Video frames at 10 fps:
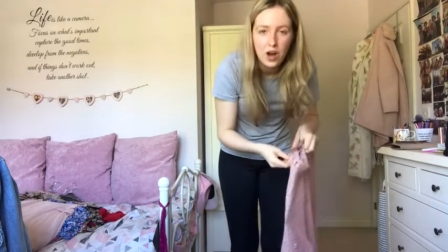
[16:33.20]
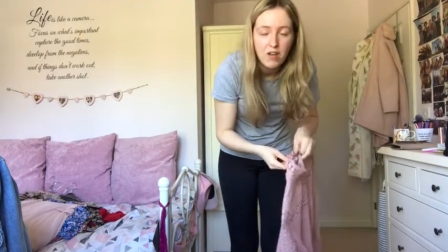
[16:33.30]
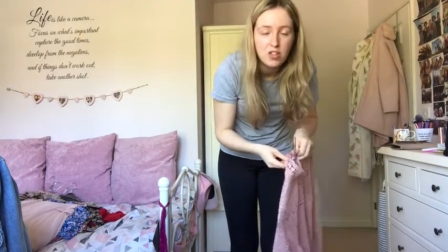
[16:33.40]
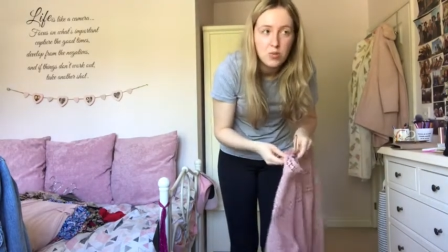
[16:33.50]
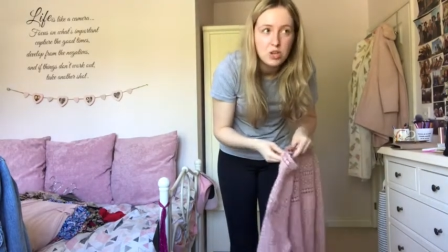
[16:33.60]
I have
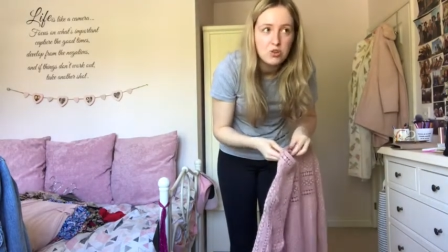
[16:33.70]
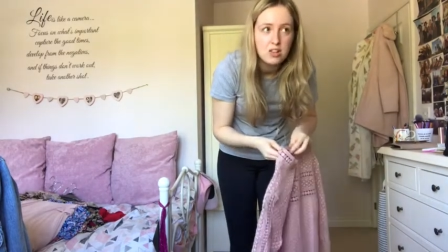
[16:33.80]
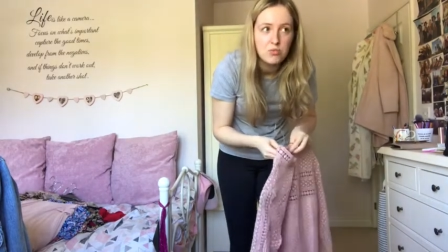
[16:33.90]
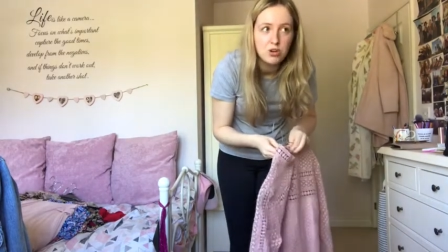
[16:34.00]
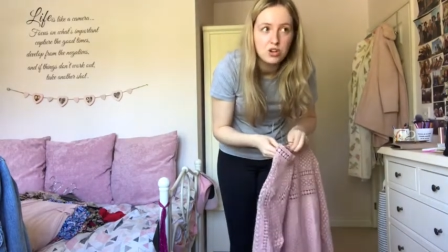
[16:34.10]
so many
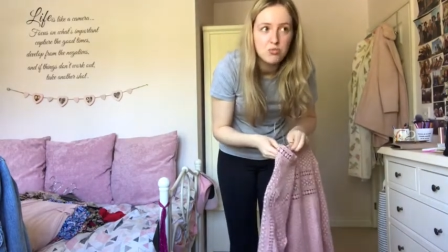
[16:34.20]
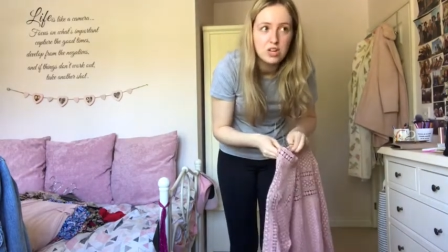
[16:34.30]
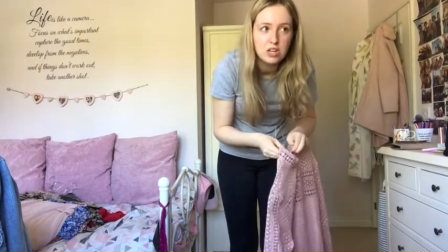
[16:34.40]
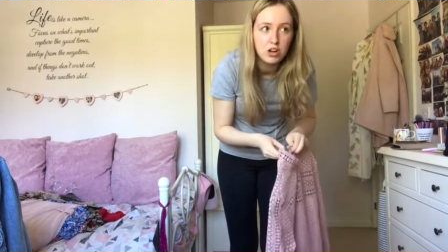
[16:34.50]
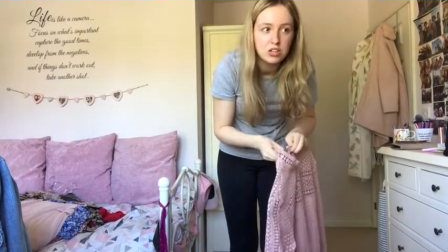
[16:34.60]
dresses and I don't really
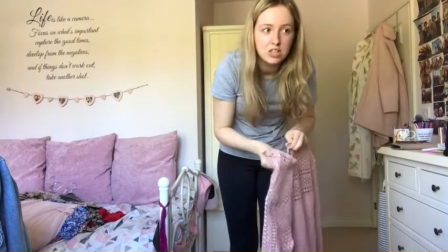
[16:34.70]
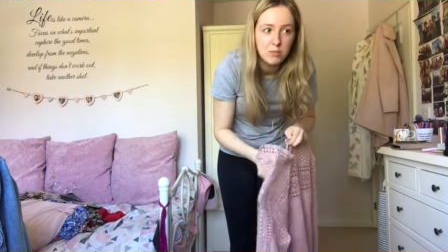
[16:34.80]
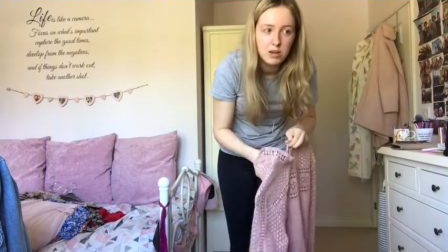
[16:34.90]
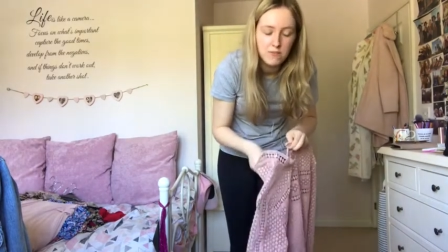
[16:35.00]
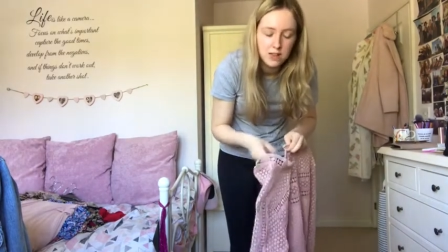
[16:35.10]
go to that
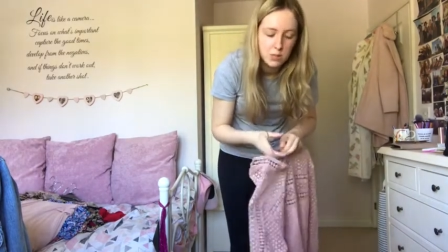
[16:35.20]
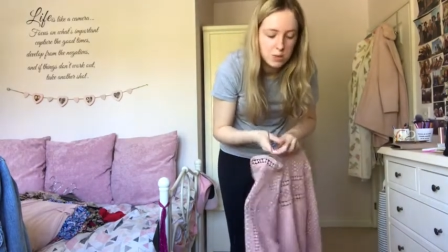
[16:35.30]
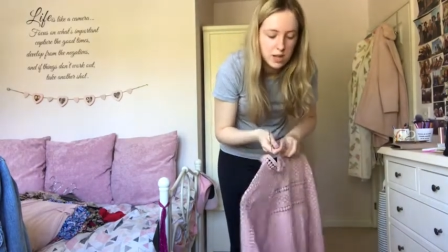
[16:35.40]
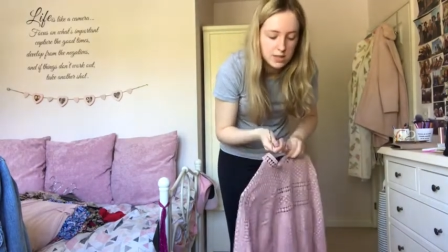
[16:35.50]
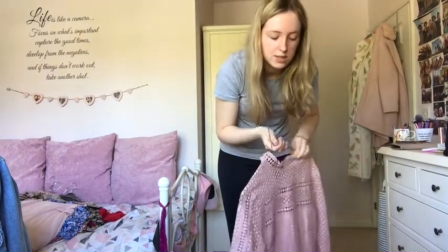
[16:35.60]
many fancy
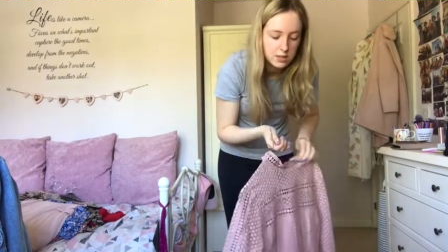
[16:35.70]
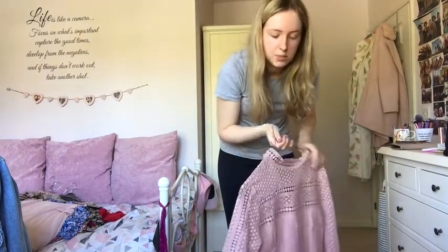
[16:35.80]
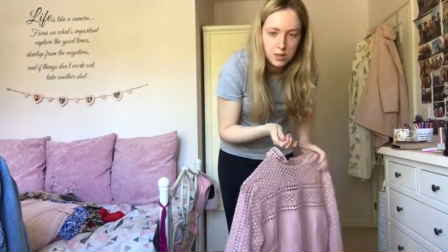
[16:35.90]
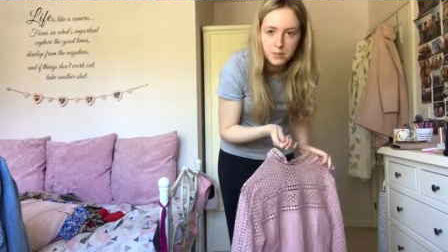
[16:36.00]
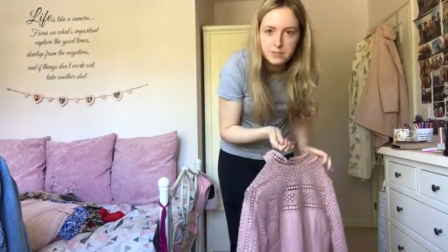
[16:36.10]
places,
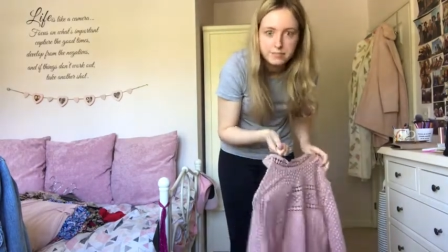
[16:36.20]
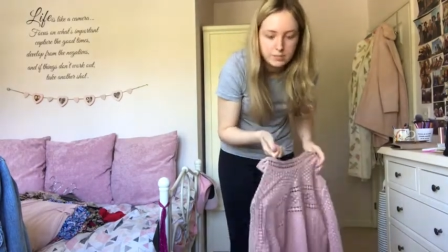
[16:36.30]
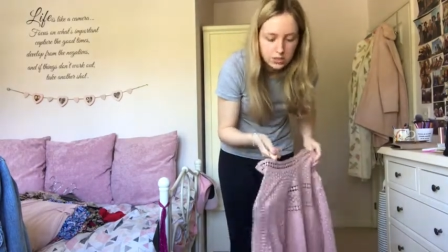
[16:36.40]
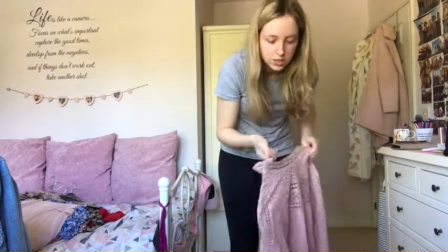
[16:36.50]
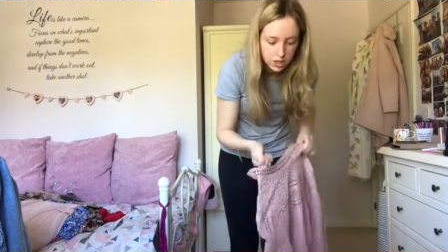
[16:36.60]
but
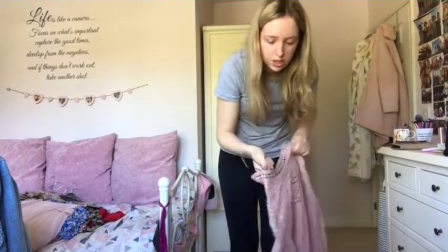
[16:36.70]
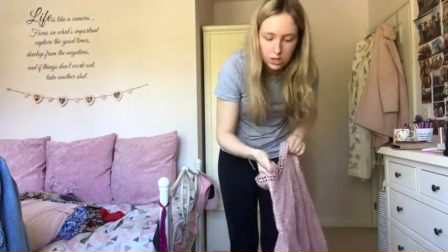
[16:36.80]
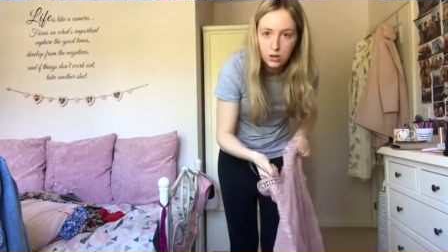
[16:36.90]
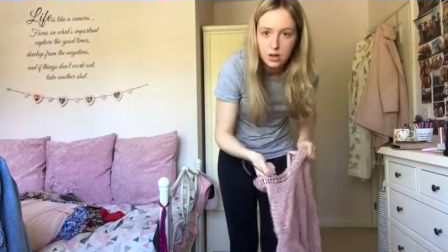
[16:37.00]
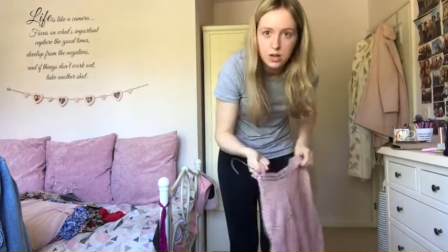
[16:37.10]
you know,
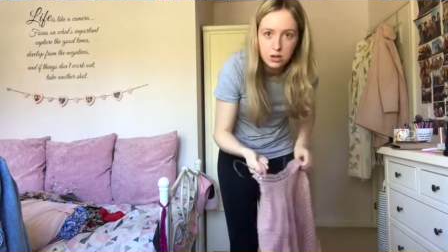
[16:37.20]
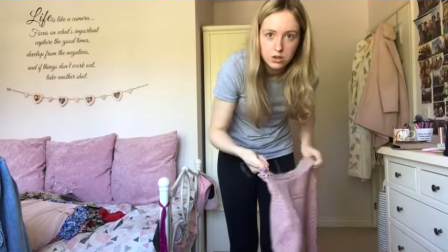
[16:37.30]
a girl can